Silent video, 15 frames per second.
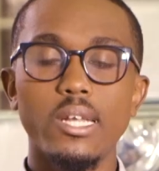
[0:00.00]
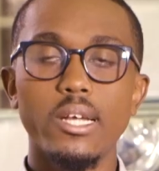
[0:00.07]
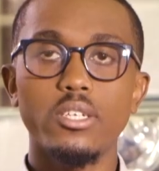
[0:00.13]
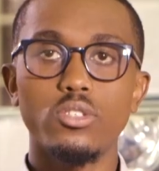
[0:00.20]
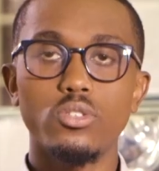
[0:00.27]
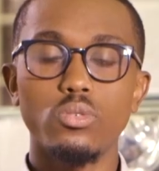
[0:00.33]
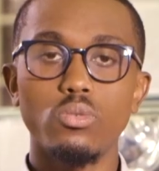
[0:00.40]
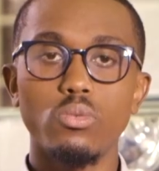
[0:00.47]

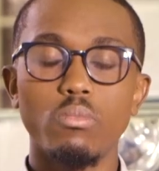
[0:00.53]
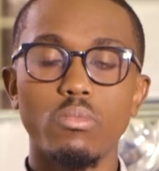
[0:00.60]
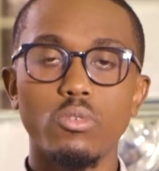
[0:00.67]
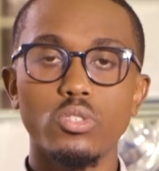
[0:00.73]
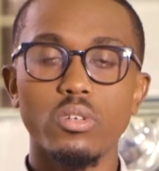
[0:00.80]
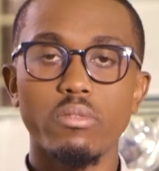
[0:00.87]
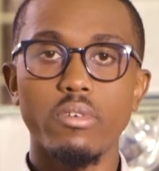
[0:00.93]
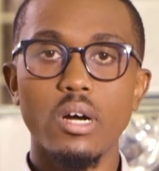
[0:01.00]
led to
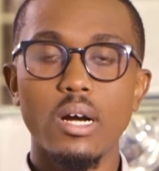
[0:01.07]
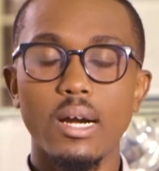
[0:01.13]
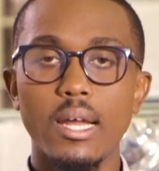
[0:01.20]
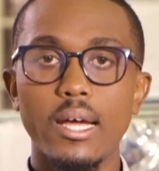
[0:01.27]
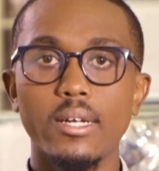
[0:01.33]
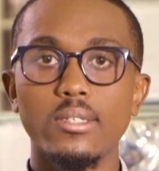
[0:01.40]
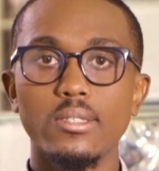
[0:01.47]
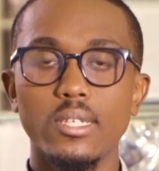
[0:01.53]
most of our
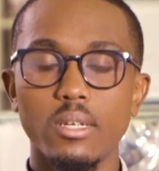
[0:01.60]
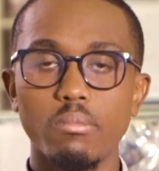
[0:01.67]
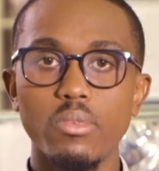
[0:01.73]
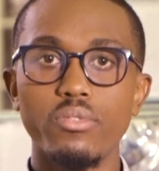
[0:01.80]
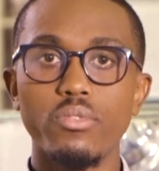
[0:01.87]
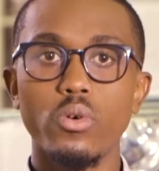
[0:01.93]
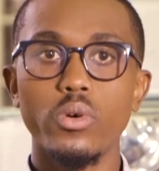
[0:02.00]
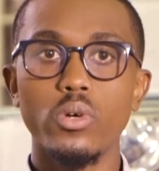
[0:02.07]
clients, and
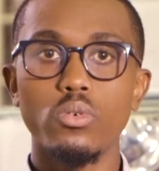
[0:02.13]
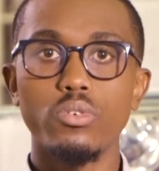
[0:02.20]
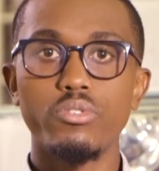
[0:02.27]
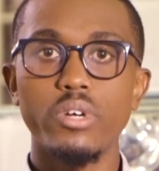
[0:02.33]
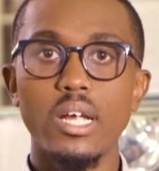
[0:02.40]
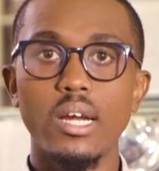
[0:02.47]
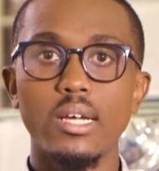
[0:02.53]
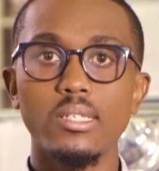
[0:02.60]
before we could
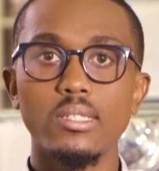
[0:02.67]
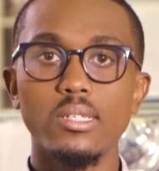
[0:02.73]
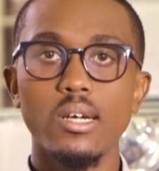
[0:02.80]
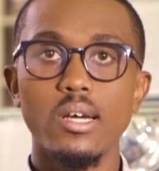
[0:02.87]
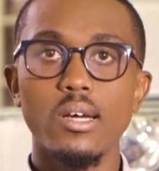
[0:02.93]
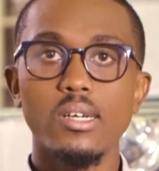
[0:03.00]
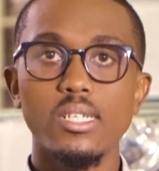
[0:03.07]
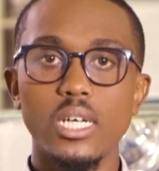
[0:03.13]
realize,
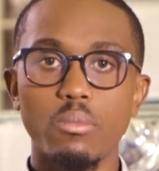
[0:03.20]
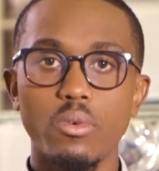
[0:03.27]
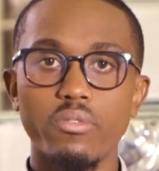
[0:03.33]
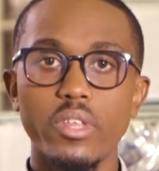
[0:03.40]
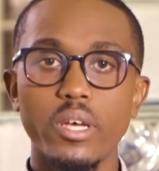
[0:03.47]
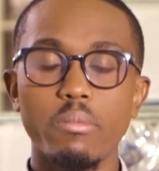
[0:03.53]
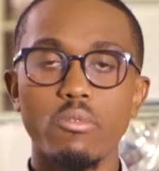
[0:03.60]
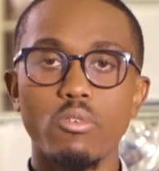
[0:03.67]
some of
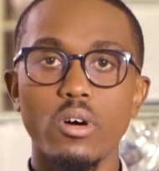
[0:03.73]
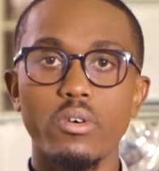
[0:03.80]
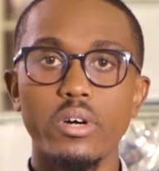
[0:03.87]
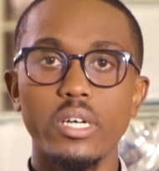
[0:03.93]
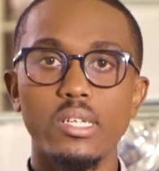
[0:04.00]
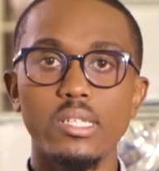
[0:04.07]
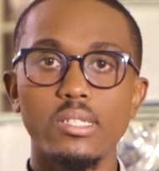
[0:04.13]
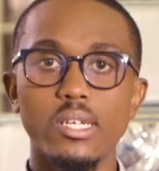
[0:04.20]
them were
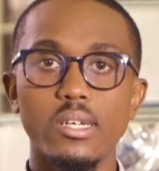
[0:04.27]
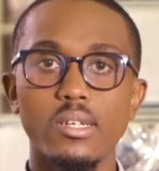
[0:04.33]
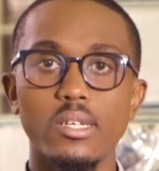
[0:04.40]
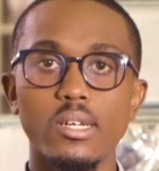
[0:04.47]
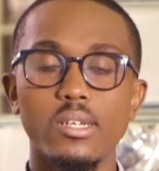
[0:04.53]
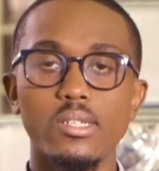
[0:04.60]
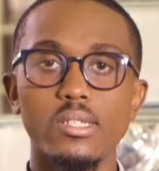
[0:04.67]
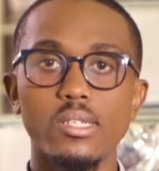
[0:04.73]
already
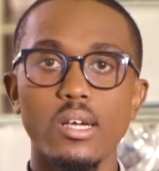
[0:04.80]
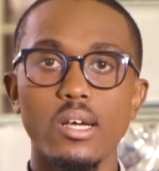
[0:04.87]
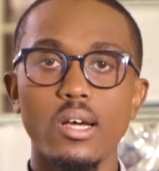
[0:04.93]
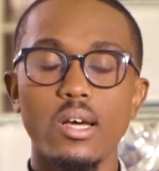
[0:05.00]
sending us